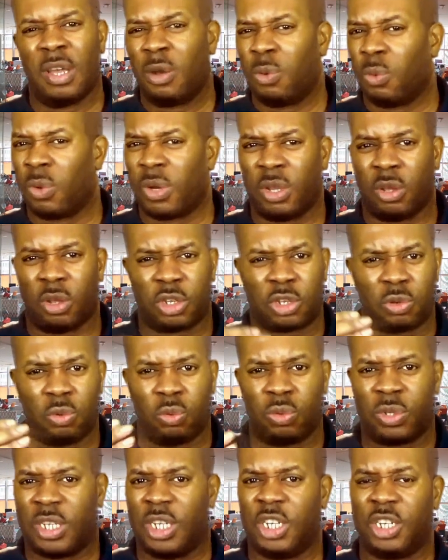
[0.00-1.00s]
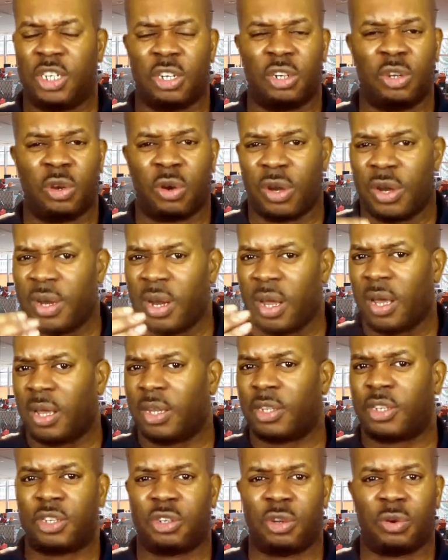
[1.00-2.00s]
Whether you're a school teacher, you're a
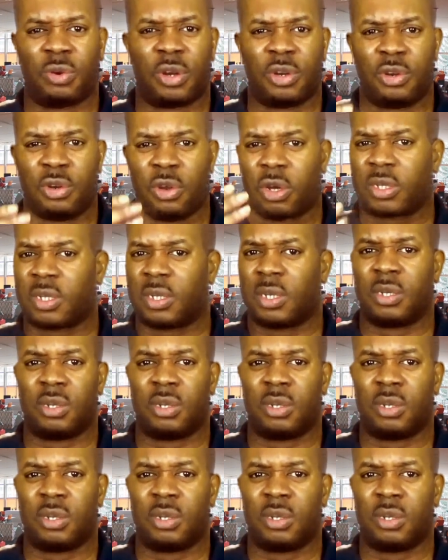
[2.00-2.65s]
nurse, you're a doctor,